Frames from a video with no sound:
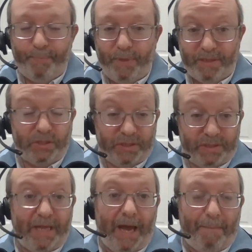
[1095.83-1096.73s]
essentially
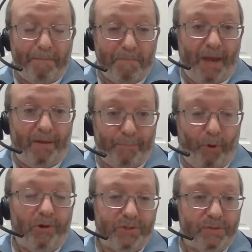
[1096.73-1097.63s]
stop mail and
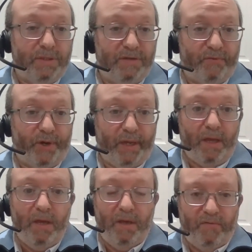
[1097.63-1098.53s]
parcel delivery
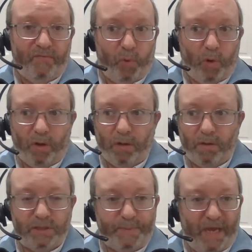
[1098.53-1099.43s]

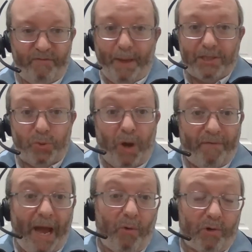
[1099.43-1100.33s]
for a span of about
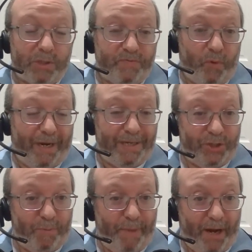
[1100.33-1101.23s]
12 hours before it got
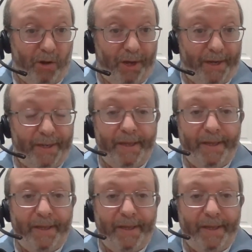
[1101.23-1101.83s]
turned back on.